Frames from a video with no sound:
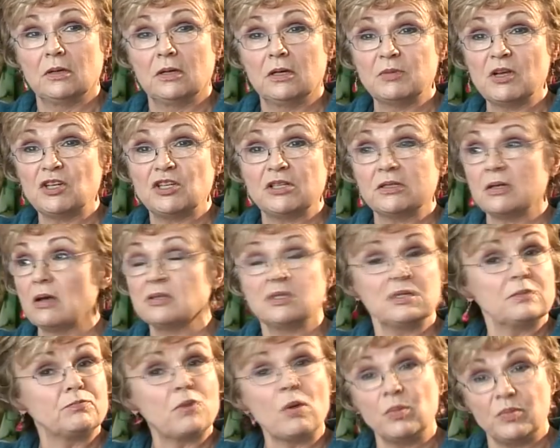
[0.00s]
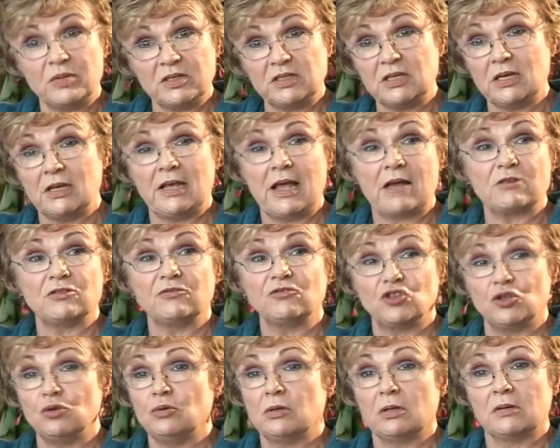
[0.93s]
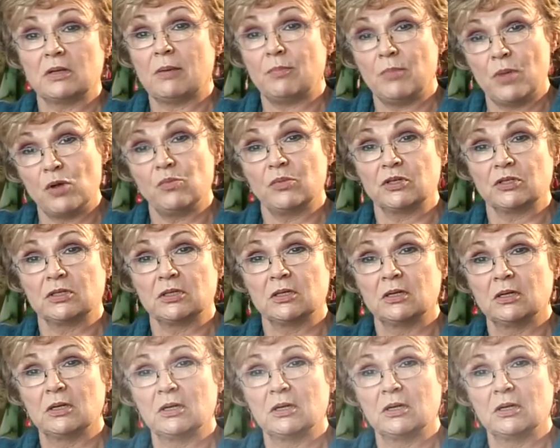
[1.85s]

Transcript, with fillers: especially as I was probably singing out of tune at that moment.